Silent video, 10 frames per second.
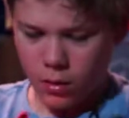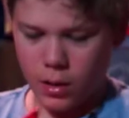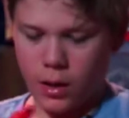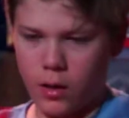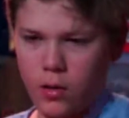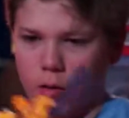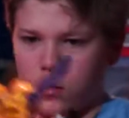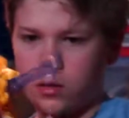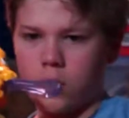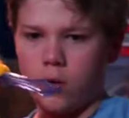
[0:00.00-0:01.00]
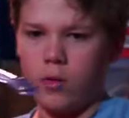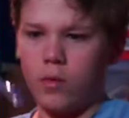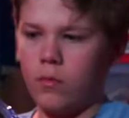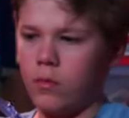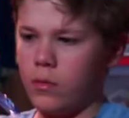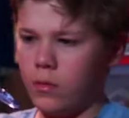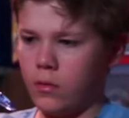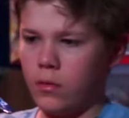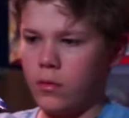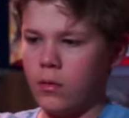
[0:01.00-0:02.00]
can also, I
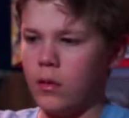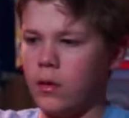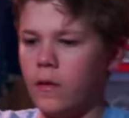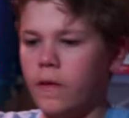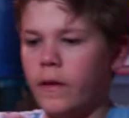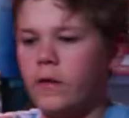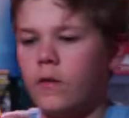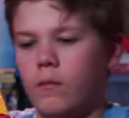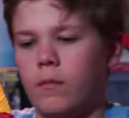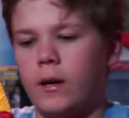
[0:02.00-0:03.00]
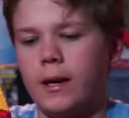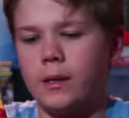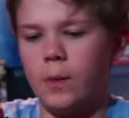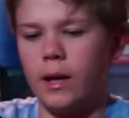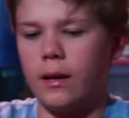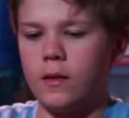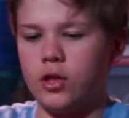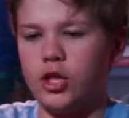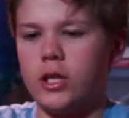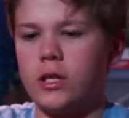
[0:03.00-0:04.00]
think you guys might get the
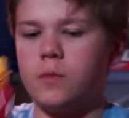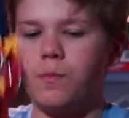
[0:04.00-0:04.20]
gist,